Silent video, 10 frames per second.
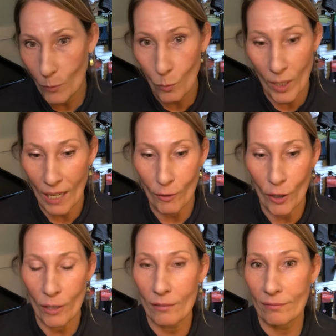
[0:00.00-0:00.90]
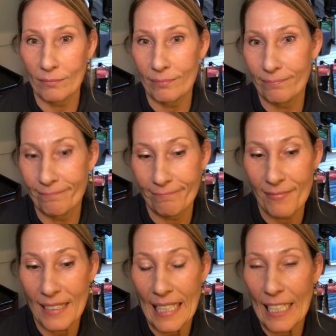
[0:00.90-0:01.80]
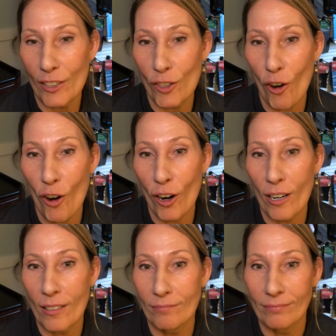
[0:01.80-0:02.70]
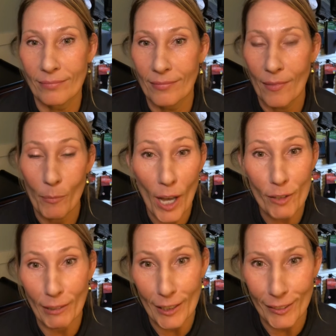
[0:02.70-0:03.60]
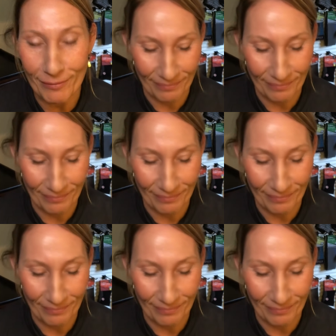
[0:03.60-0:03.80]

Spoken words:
whatever things are bothering you.